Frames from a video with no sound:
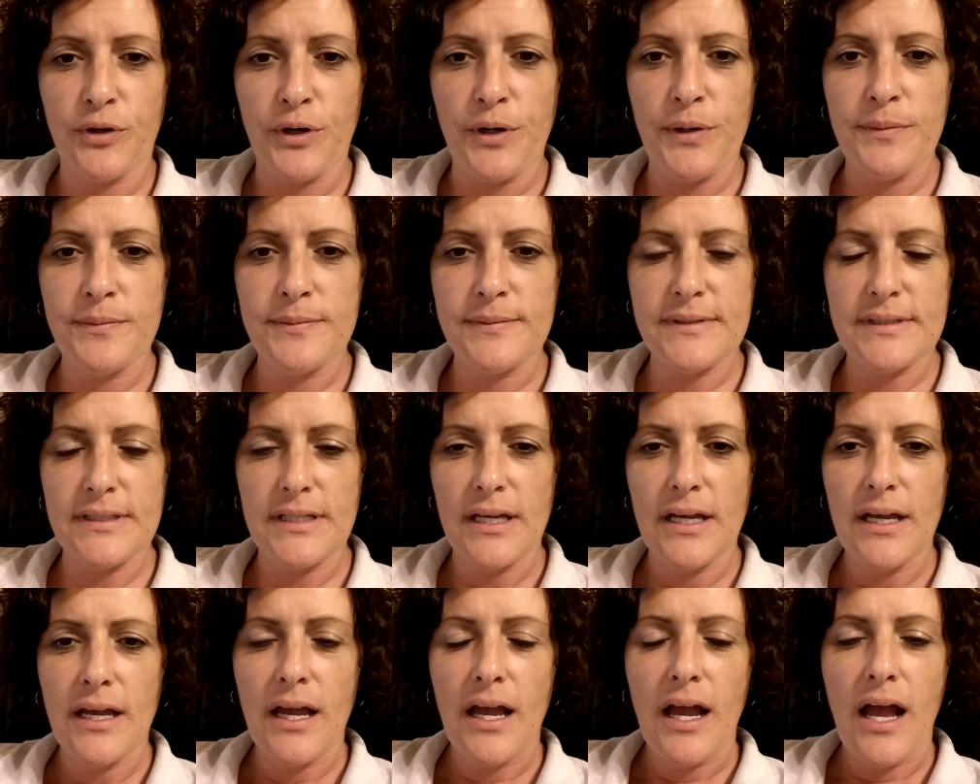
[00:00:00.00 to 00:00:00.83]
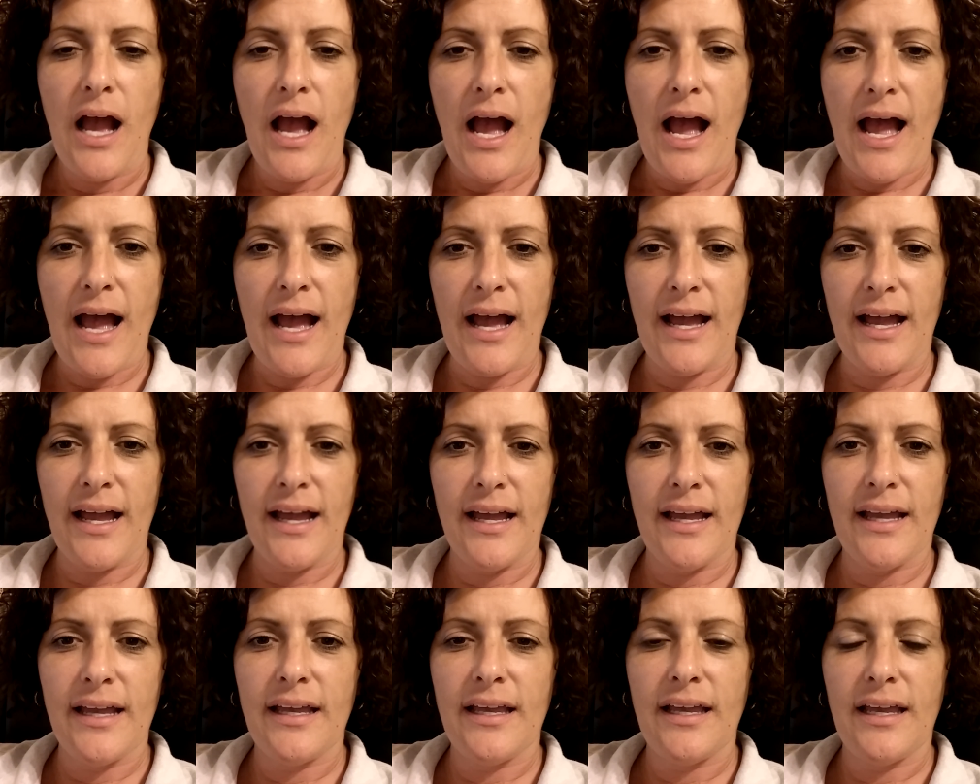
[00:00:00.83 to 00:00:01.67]
groups.
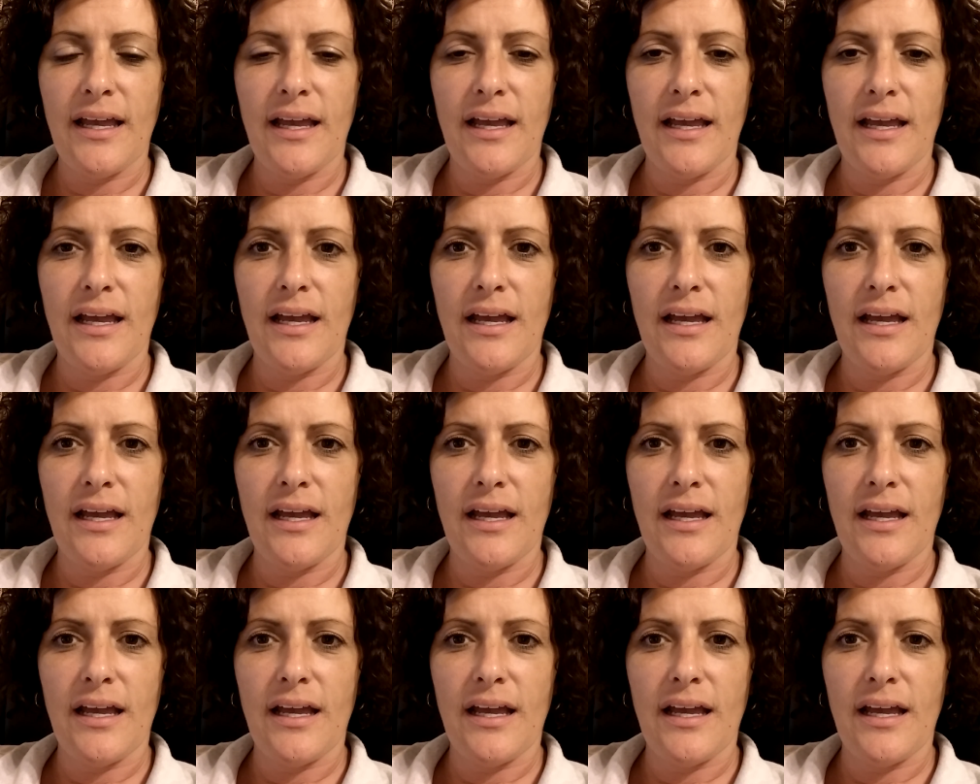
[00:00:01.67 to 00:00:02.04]
I